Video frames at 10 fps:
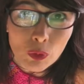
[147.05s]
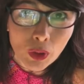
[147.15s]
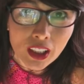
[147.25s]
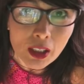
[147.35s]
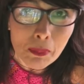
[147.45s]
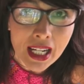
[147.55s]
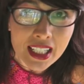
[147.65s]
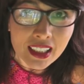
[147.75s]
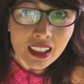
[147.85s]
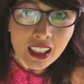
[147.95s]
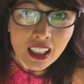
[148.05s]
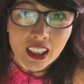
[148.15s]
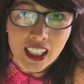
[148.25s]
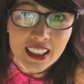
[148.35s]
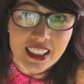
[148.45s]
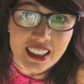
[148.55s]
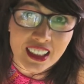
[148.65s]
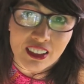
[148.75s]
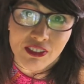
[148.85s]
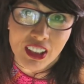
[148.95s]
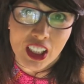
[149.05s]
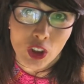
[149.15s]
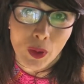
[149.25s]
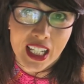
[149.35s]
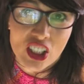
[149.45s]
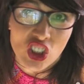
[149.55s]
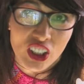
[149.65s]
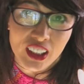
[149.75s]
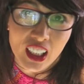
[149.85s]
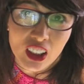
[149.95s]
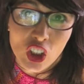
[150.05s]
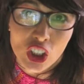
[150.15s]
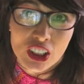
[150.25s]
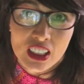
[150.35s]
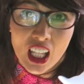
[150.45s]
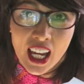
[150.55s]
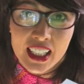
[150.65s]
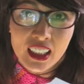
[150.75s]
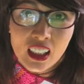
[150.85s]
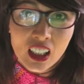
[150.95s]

And we're gonna make like this configuration that looks like